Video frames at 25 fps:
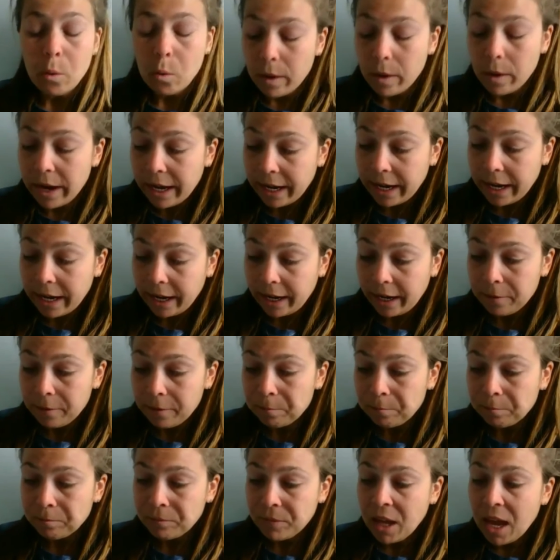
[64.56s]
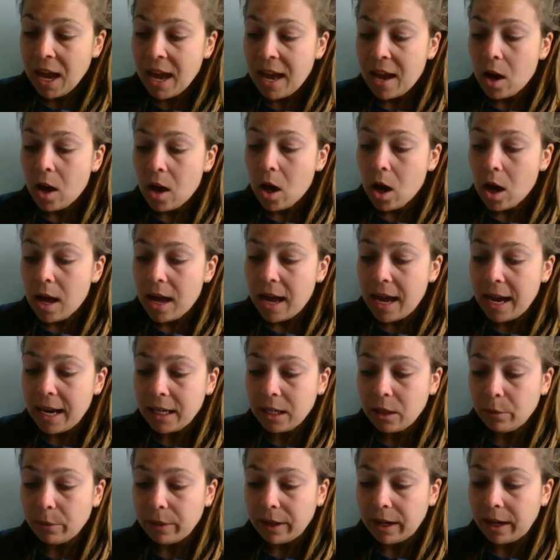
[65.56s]
where,
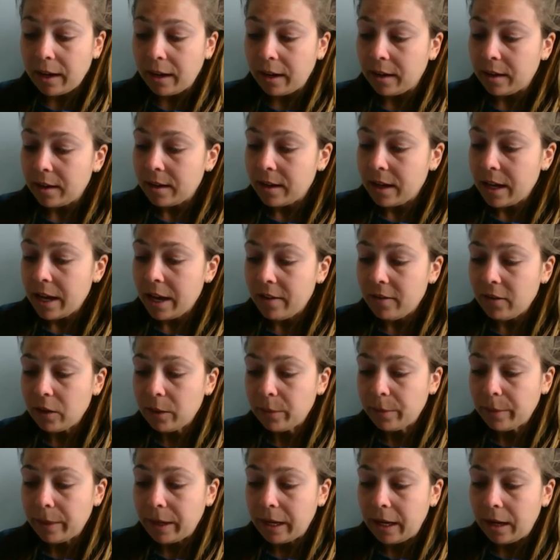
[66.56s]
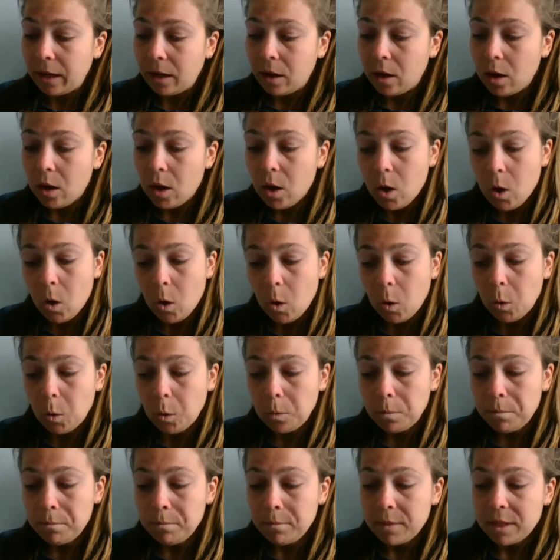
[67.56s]
anywhere, everywhere,
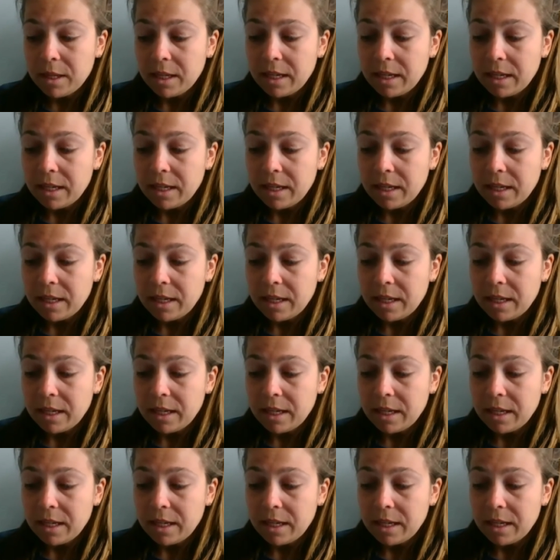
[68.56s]
home,